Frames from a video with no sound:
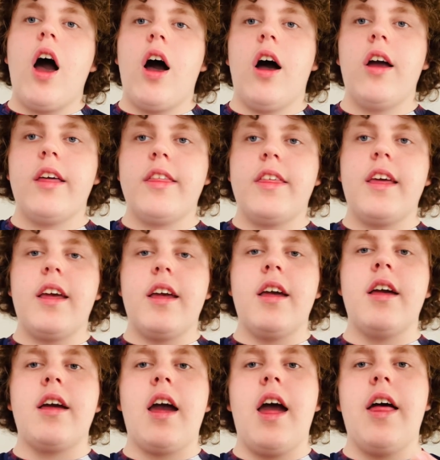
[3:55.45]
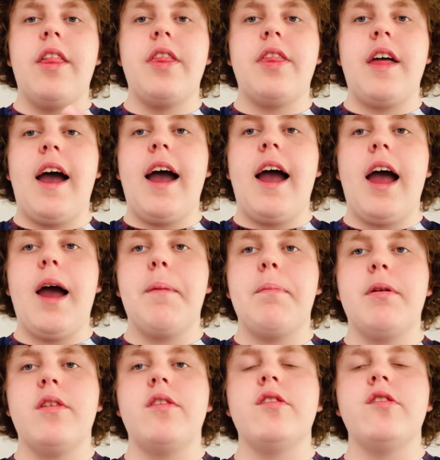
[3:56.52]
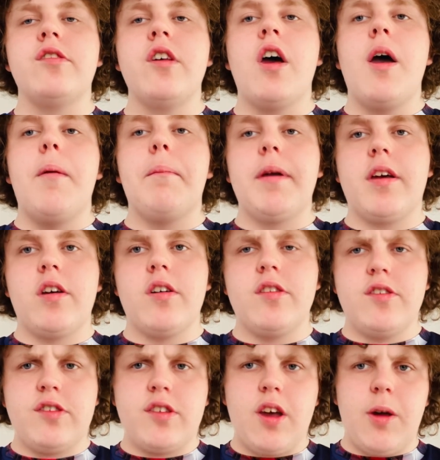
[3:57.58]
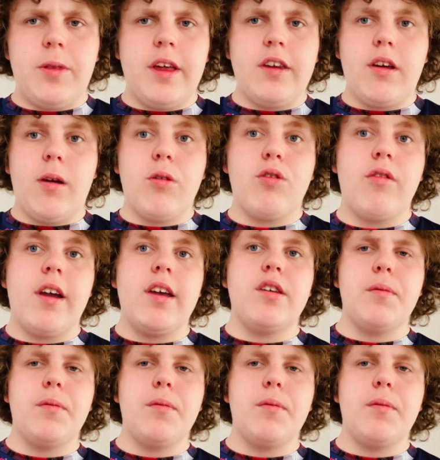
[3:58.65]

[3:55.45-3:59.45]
I think that happens because so they don't create a